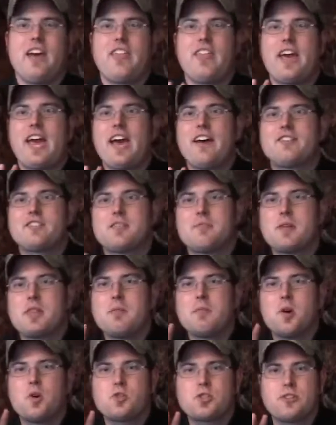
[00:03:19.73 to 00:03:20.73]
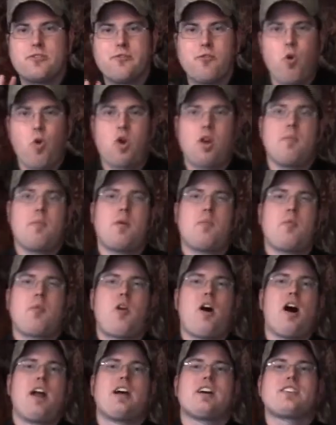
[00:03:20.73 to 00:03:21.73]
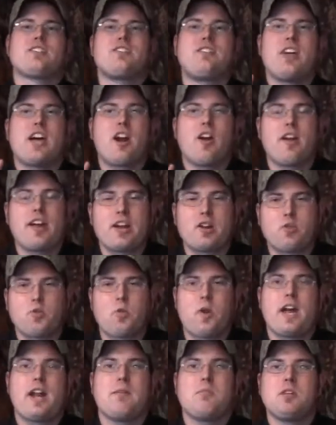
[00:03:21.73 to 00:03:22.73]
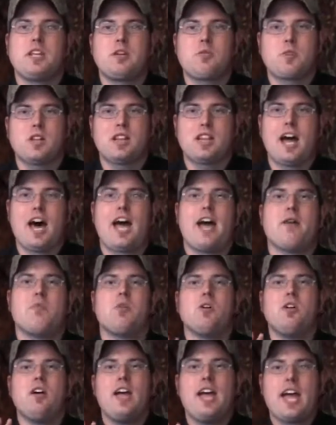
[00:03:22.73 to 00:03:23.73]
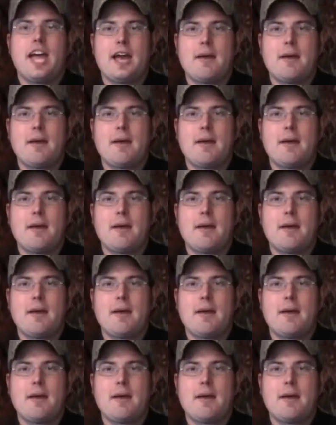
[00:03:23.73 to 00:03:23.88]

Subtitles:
They have some of the most affordable products that are incredibly reliable